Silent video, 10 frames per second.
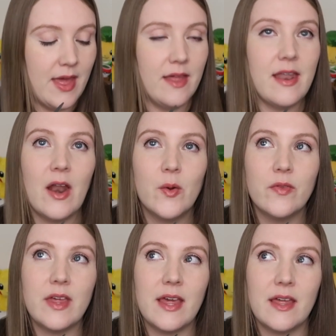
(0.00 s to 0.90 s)
not
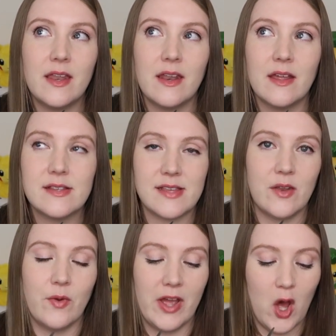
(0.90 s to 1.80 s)
only in
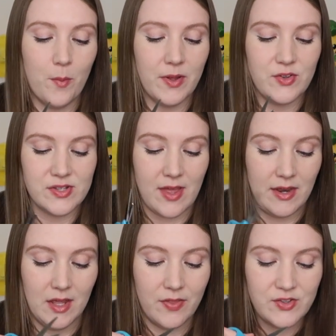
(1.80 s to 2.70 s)
Sanrio, but just
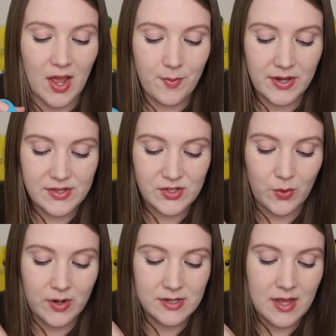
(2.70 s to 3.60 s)
any of the Japanese
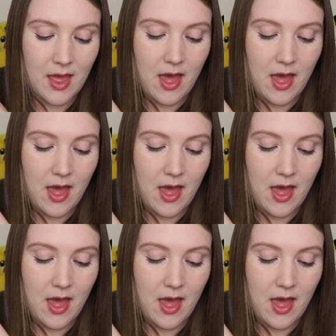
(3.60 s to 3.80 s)
stores,